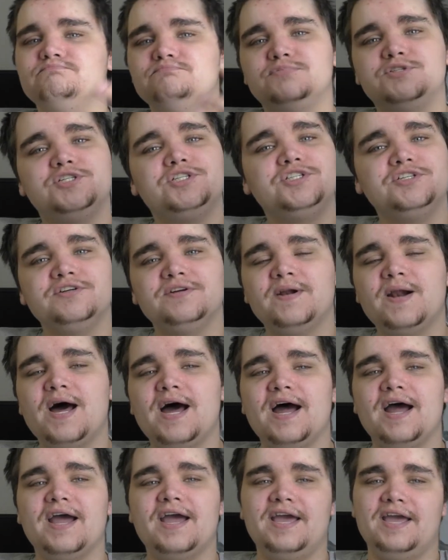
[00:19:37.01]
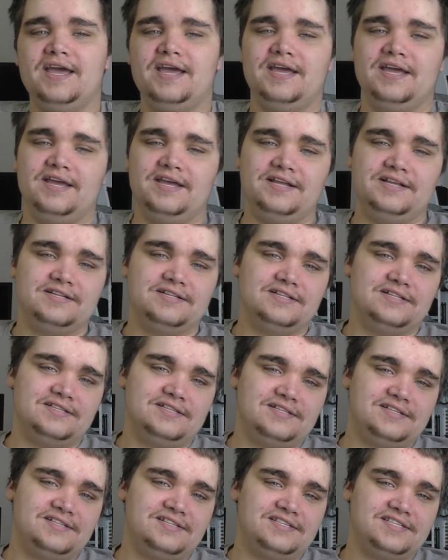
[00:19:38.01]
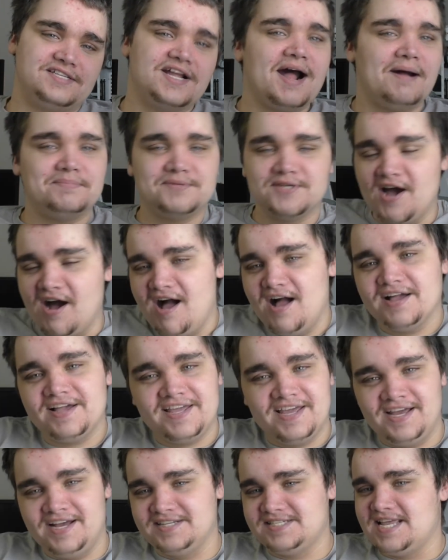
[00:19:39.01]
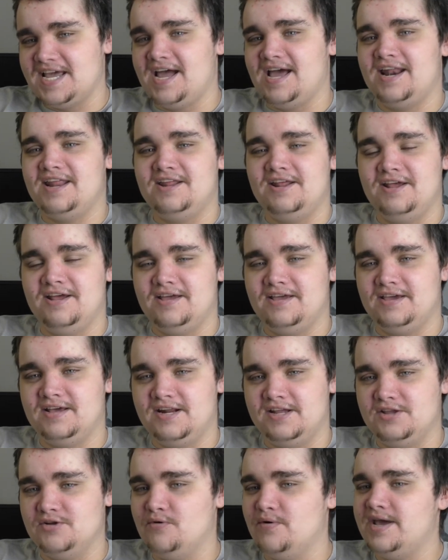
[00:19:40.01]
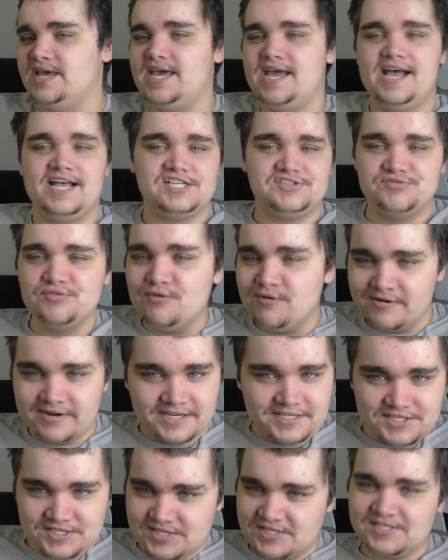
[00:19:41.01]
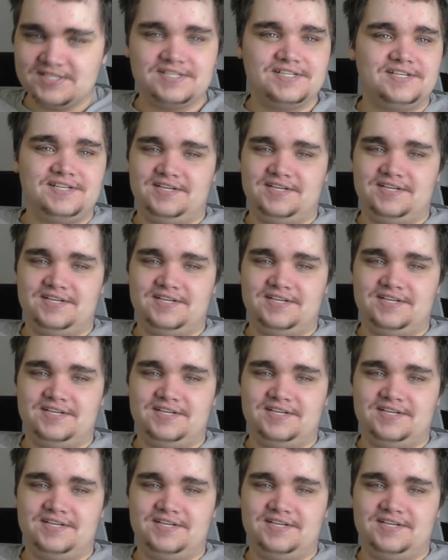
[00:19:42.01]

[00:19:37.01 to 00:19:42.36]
Should I stop talking because I got an annoying ass voice?